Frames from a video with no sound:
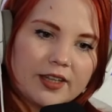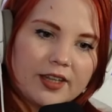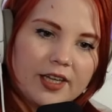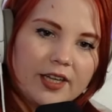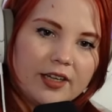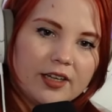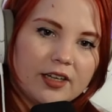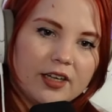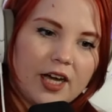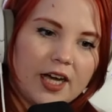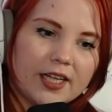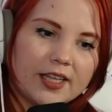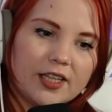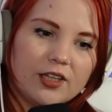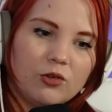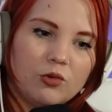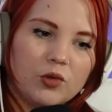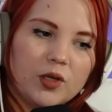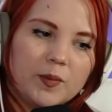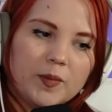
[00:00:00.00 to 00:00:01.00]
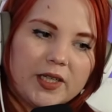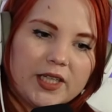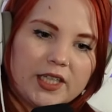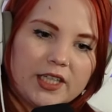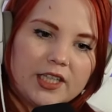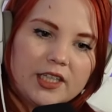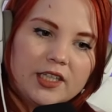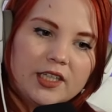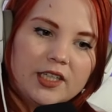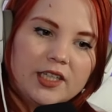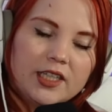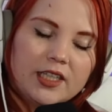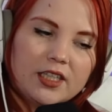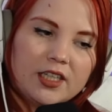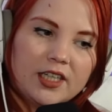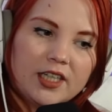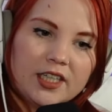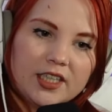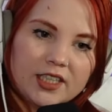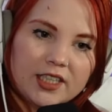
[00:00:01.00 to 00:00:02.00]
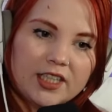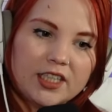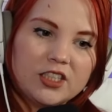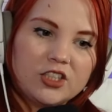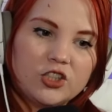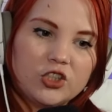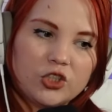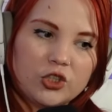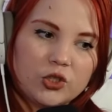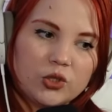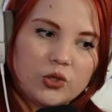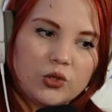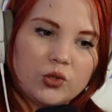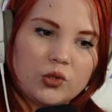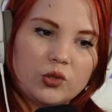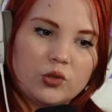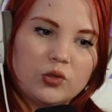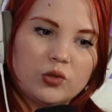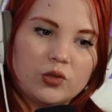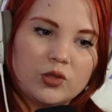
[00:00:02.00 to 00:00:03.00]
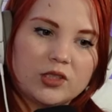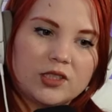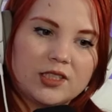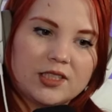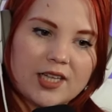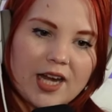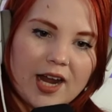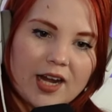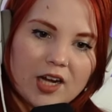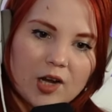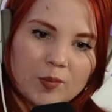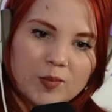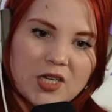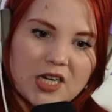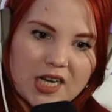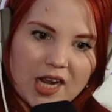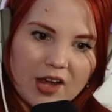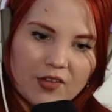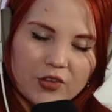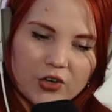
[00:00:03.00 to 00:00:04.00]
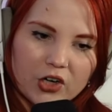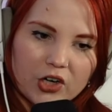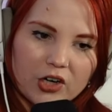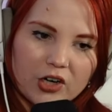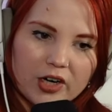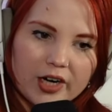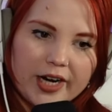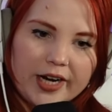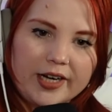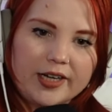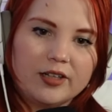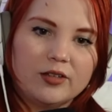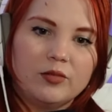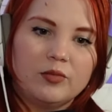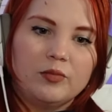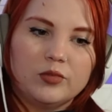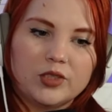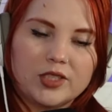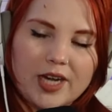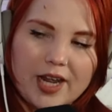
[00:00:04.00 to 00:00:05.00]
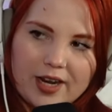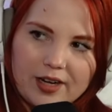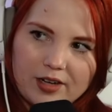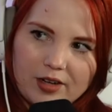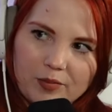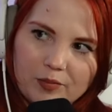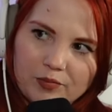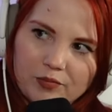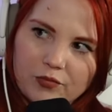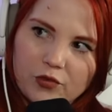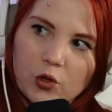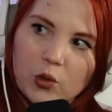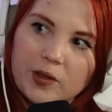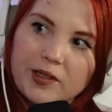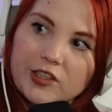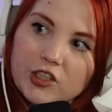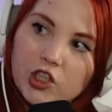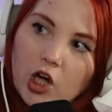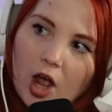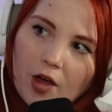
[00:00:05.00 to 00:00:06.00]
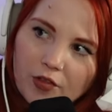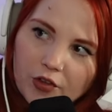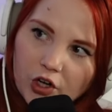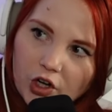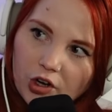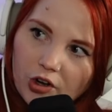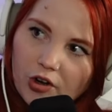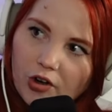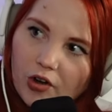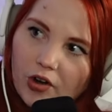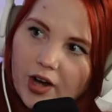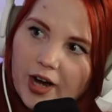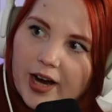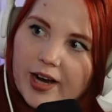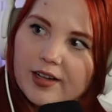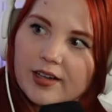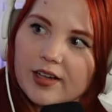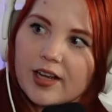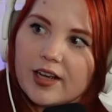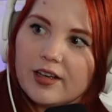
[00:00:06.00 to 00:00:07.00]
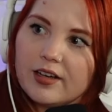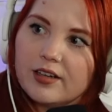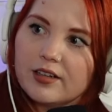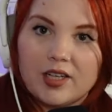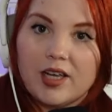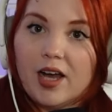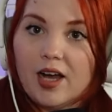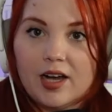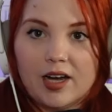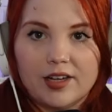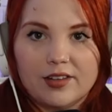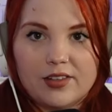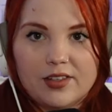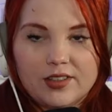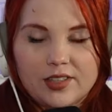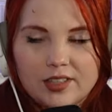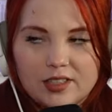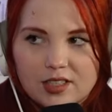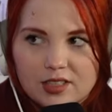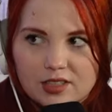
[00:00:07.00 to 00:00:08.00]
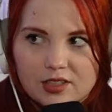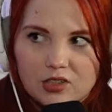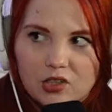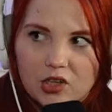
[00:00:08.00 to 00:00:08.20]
I think I think women need to stand up together and stand up for each other and like yeah i think that that's